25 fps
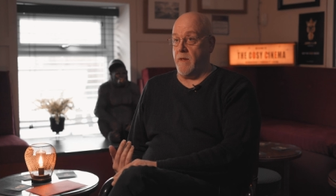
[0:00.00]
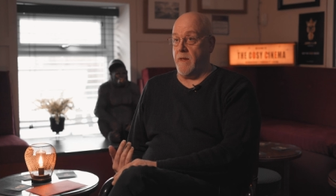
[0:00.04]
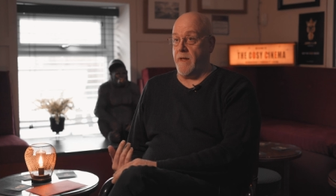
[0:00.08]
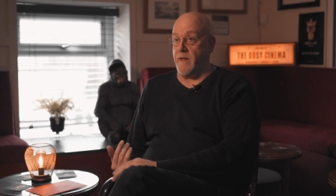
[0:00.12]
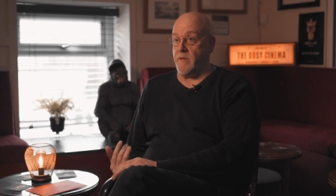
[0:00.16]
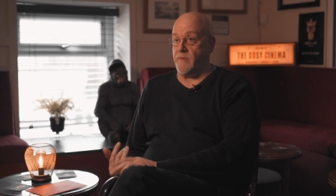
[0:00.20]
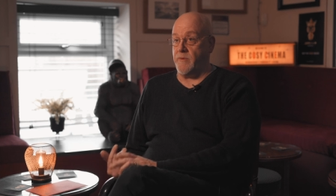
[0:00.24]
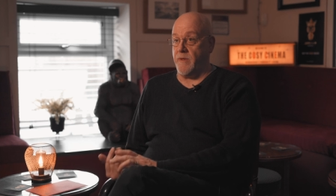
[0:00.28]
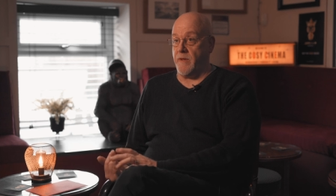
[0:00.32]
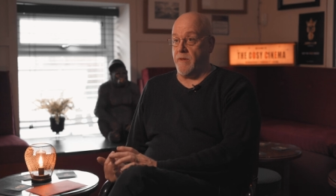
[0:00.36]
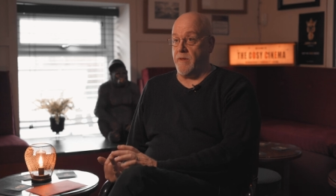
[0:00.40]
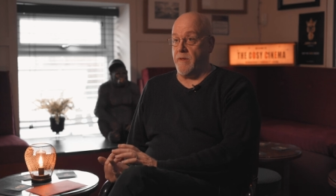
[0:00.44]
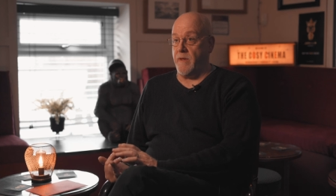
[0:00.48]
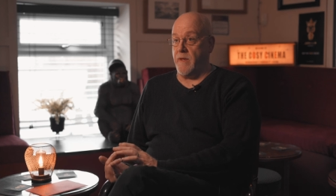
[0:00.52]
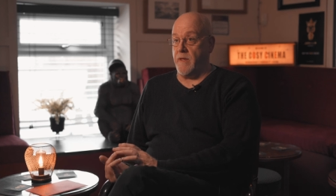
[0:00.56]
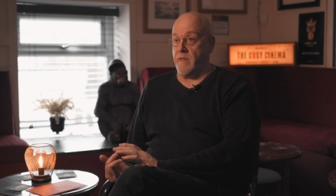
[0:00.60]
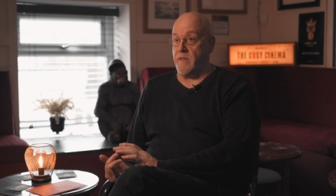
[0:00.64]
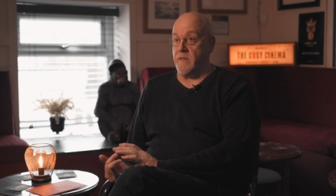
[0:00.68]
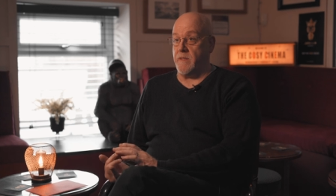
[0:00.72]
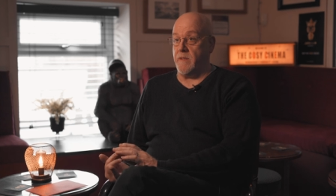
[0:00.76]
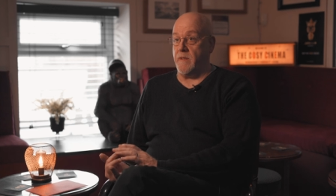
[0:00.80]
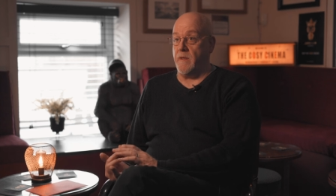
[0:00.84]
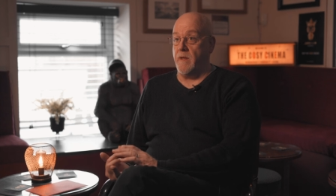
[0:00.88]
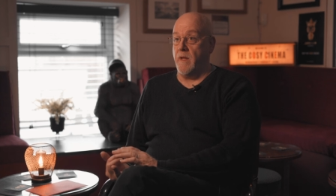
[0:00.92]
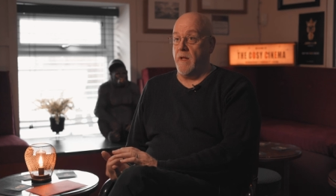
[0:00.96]
Electric
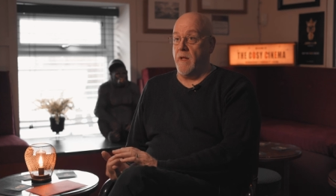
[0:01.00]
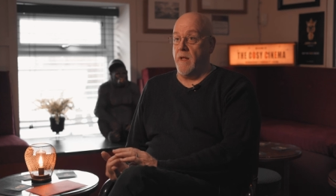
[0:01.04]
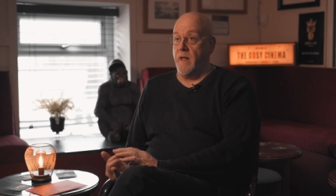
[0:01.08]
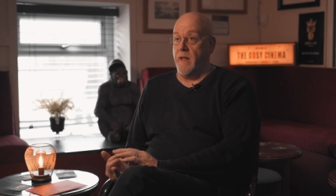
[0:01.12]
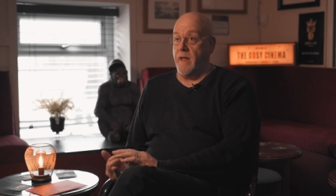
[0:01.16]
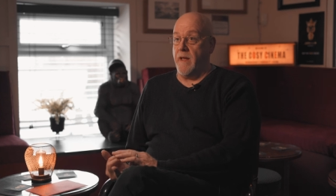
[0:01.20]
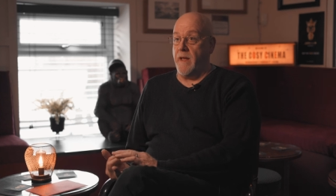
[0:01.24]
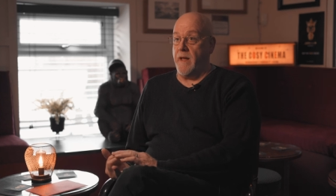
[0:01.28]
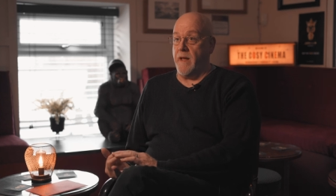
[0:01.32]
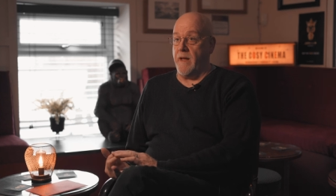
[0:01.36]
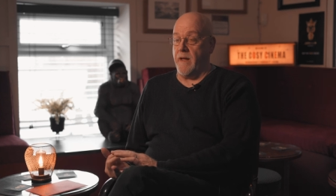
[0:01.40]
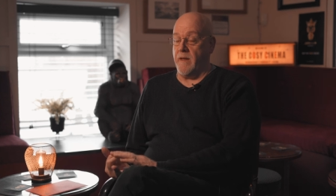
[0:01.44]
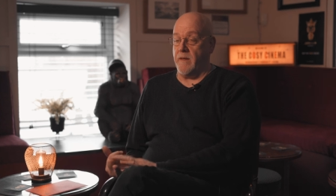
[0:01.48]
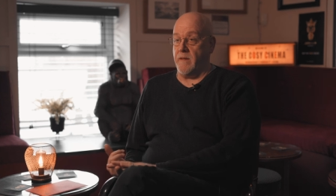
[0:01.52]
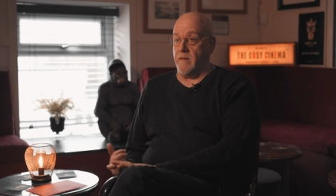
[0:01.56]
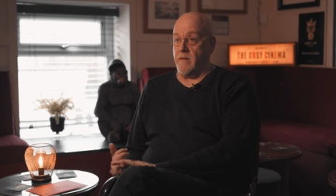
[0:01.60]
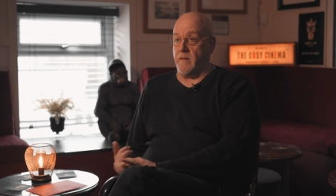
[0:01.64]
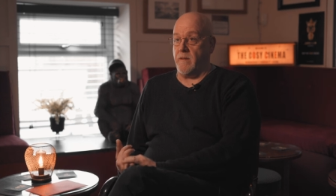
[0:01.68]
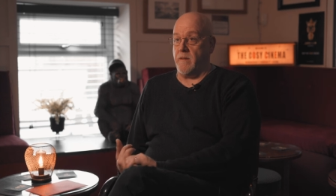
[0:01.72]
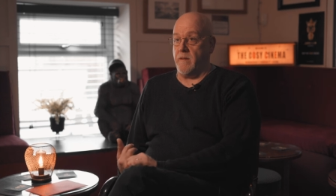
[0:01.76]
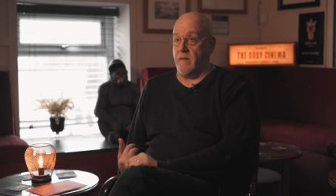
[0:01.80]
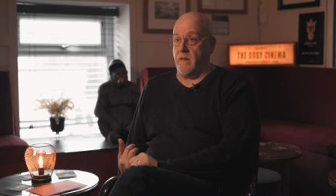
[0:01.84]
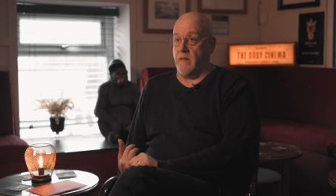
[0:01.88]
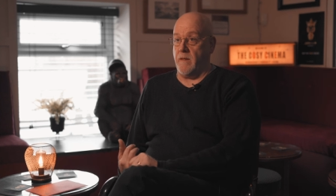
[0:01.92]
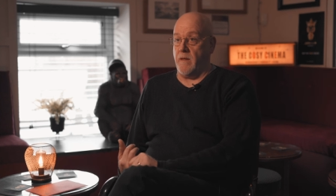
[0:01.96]
Theatre and
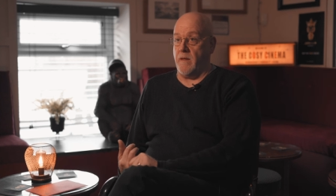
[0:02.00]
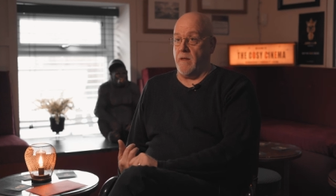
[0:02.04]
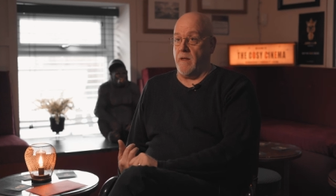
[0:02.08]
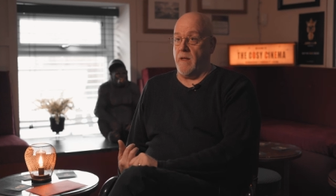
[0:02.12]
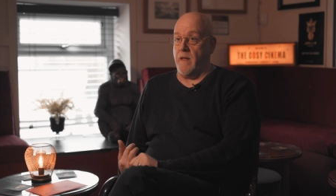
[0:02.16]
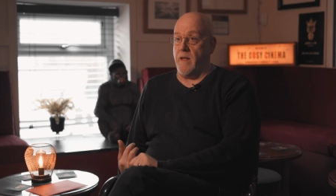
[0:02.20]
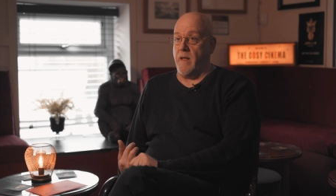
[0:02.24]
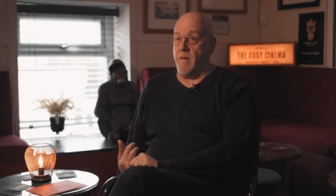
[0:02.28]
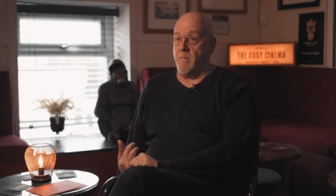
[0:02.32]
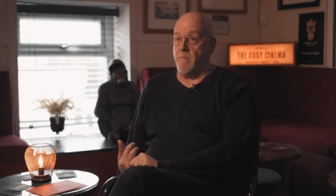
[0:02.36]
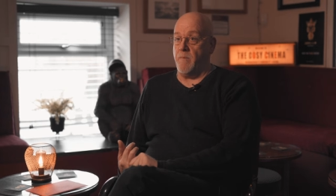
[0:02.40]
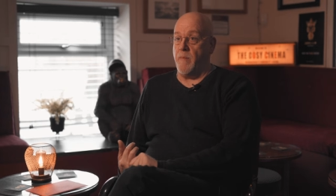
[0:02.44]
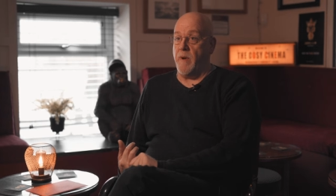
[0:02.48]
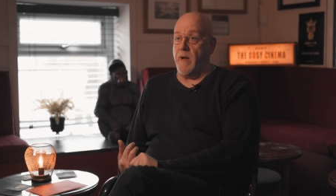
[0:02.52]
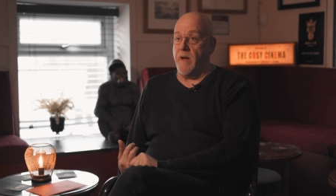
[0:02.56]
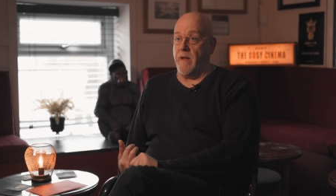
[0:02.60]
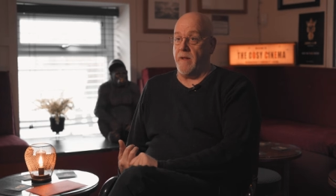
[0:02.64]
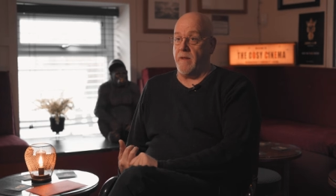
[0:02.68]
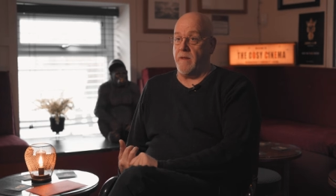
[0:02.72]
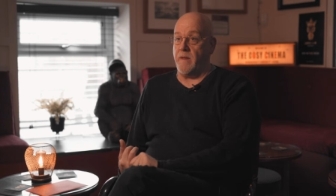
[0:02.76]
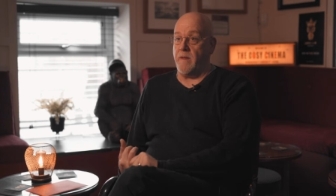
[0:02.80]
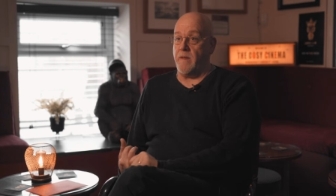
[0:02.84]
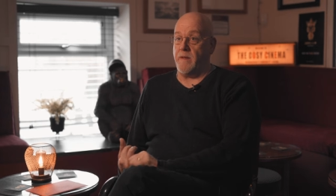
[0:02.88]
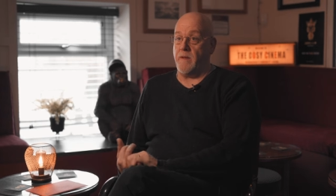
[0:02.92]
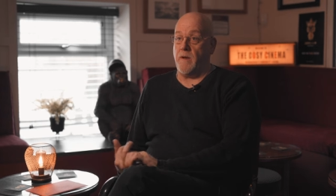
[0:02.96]
the
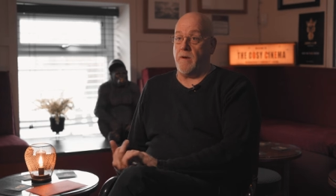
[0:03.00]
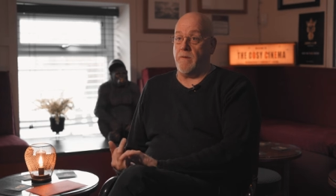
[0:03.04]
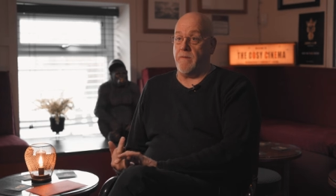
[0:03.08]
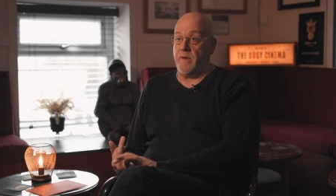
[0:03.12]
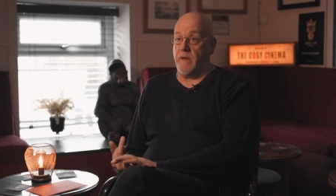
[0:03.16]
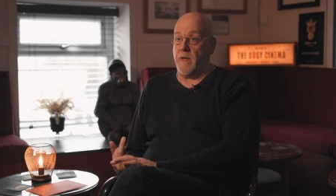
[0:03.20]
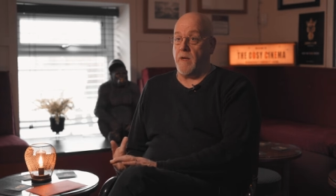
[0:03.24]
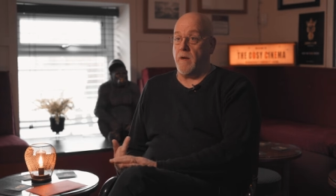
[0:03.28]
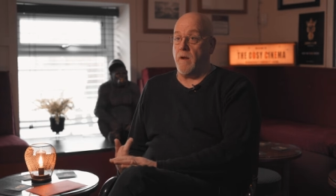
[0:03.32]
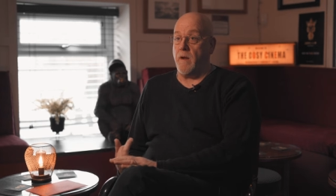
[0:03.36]
Empire, had already